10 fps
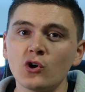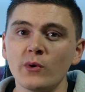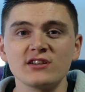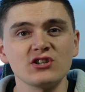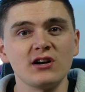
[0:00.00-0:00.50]

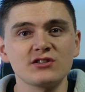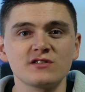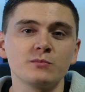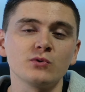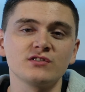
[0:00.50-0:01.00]
quick charge
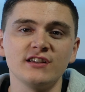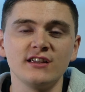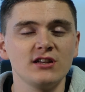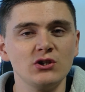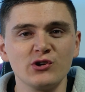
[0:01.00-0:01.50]

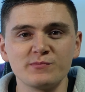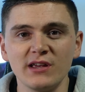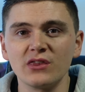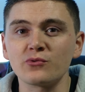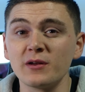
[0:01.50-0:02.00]
supporting
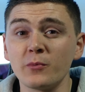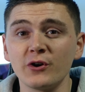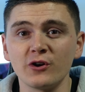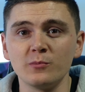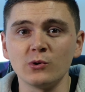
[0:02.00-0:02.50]
USB
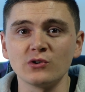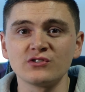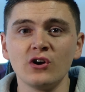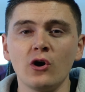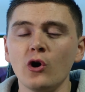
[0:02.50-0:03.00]
3.0 ports
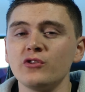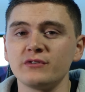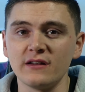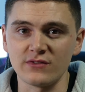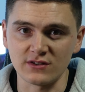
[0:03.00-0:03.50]
on the
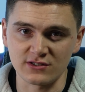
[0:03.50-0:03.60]
rear of the